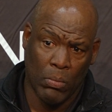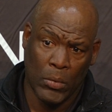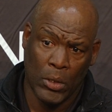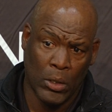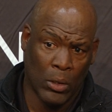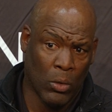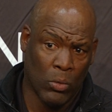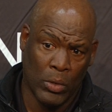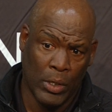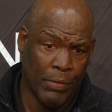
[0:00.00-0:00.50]

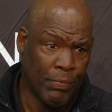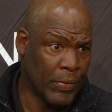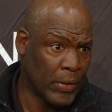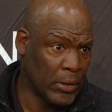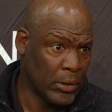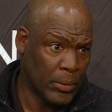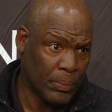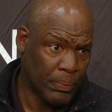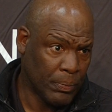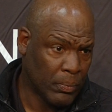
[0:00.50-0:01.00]
good on
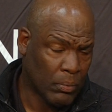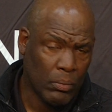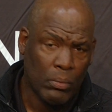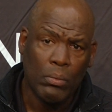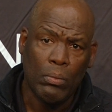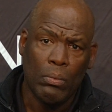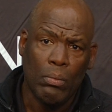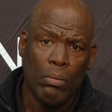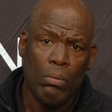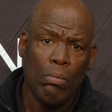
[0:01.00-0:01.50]
defense.
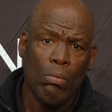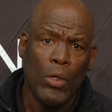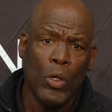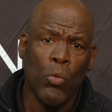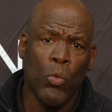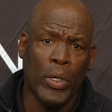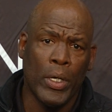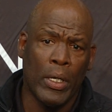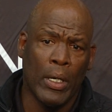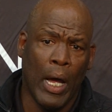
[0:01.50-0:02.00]

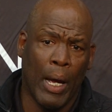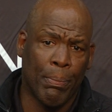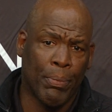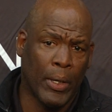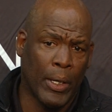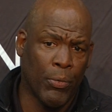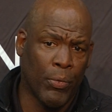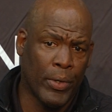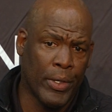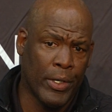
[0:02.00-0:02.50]
We did not
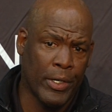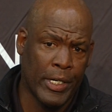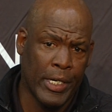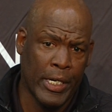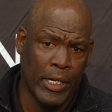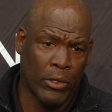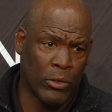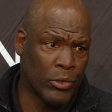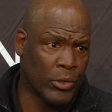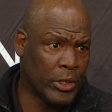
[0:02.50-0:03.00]
play with any
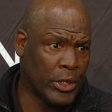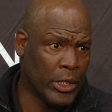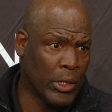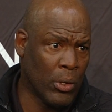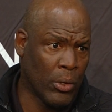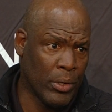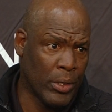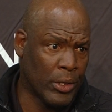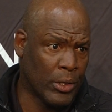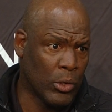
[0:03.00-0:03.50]
energy
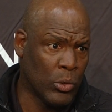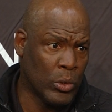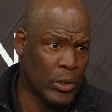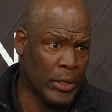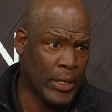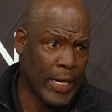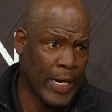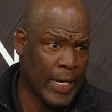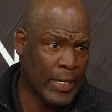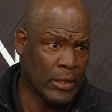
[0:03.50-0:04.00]
or
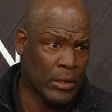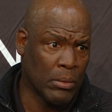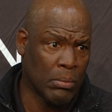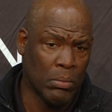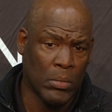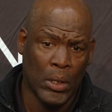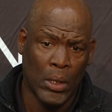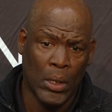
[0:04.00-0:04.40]
enthusiasm.